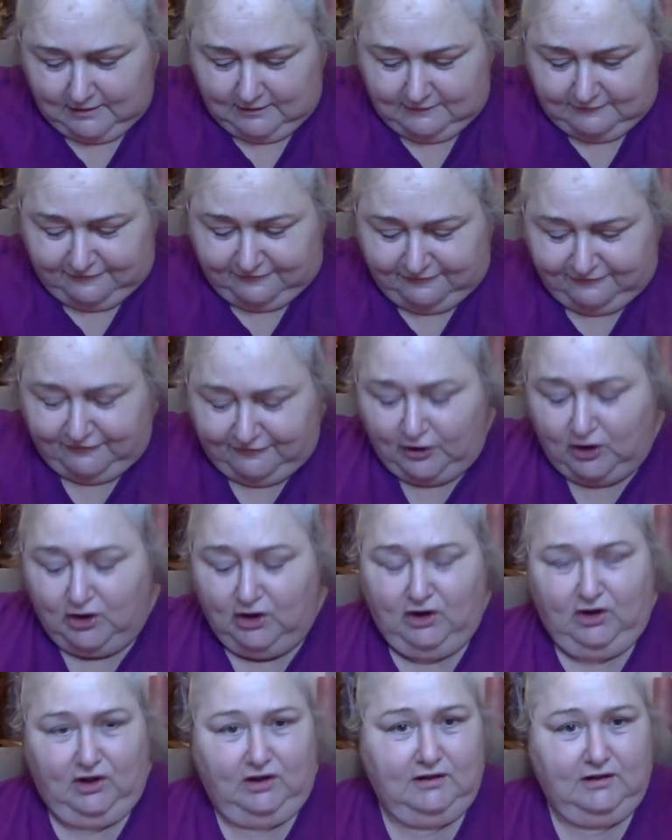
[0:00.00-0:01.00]

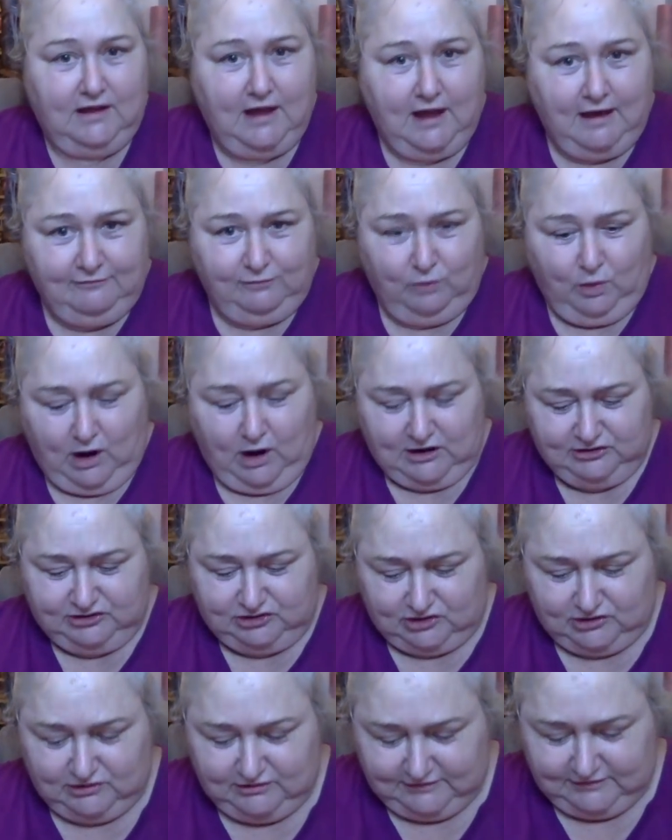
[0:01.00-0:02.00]
full of
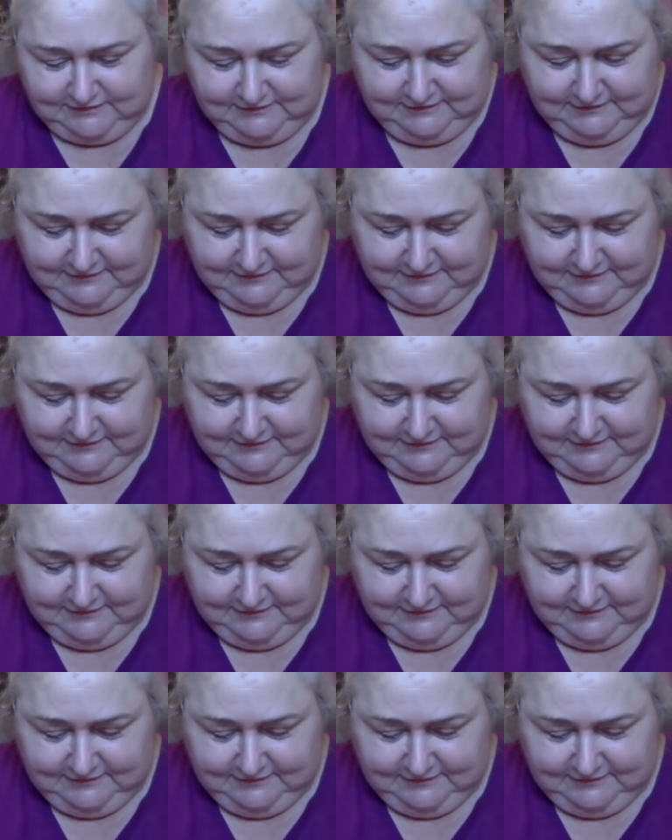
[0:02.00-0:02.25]
washers.